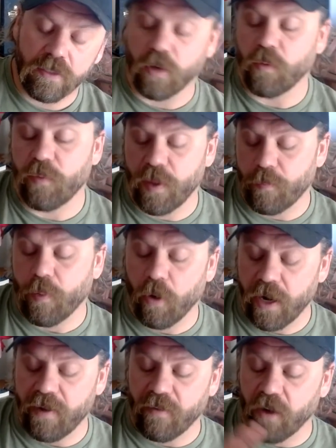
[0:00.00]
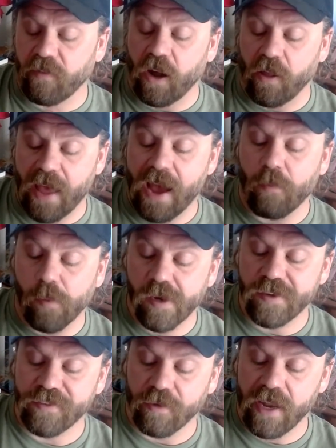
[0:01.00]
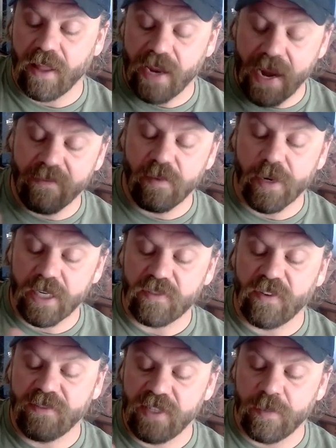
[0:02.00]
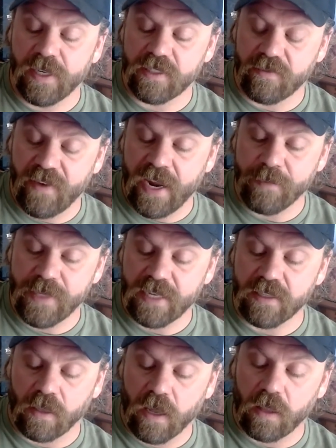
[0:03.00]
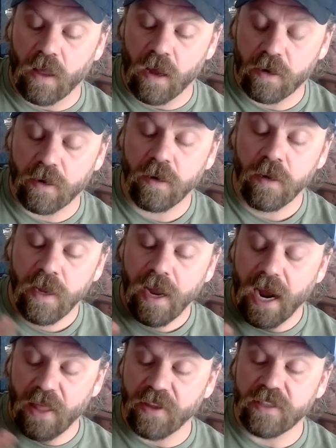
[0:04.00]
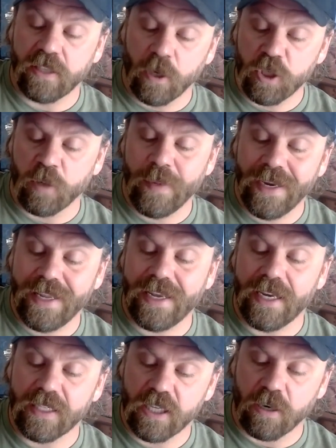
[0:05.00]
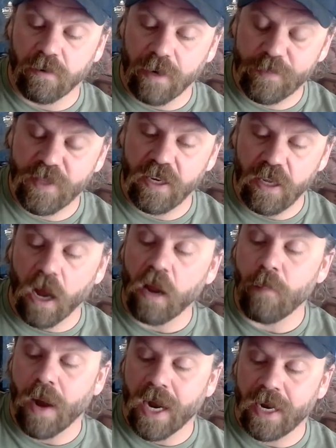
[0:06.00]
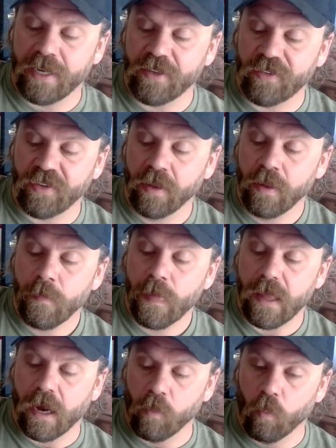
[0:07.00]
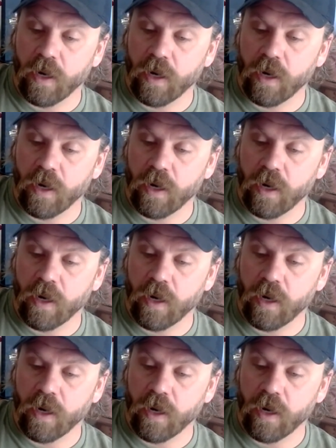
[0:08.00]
so the point of all that was, right, like, everybody's 15 minutes of fame takes a lot longer. I think social media has corrupted young minds on